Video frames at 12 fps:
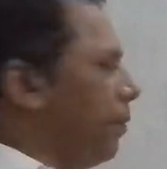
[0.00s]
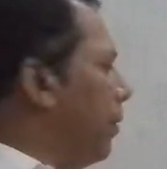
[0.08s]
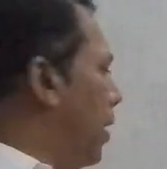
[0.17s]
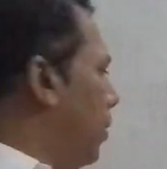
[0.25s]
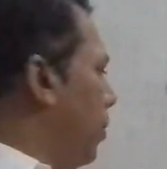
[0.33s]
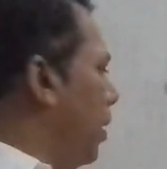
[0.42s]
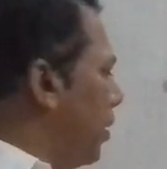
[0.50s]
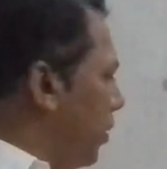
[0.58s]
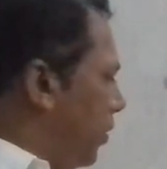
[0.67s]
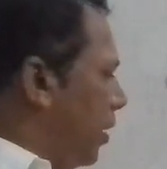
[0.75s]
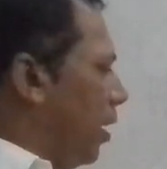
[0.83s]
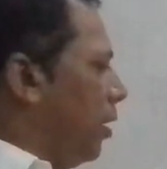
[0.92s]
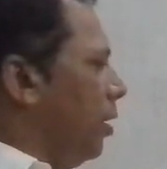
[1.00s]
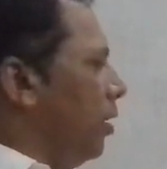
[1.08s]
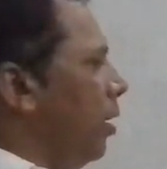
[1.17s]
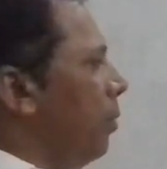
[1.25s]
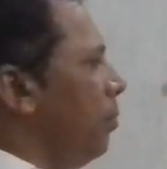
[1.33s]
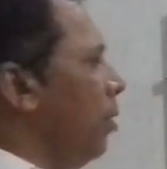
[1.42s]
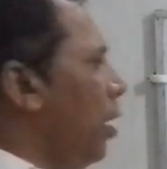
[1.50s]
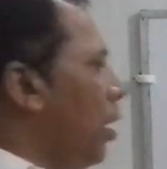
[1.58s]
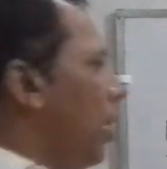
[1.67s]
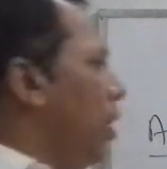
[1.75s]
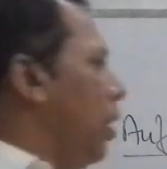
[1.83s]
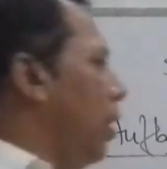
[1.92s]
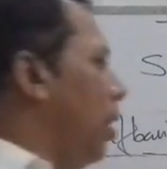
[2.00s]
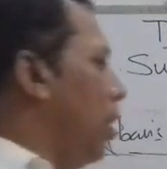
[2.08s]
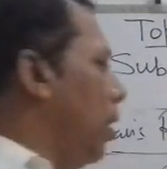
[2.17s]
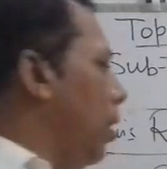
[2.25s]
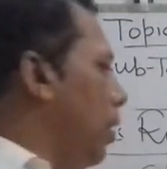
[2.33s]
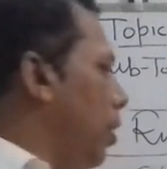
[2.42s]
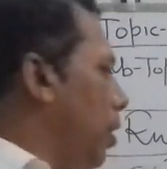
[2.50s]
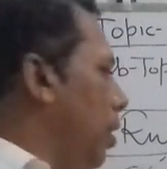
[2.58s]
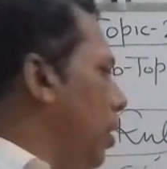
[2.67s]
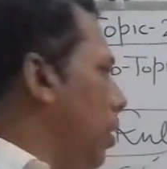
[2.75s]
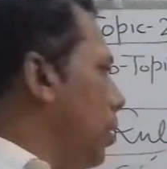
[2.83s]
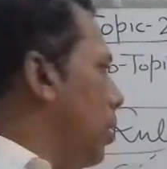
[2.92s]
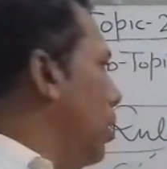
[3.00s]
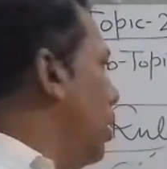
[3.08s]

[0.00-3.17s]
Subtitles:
of element scandium in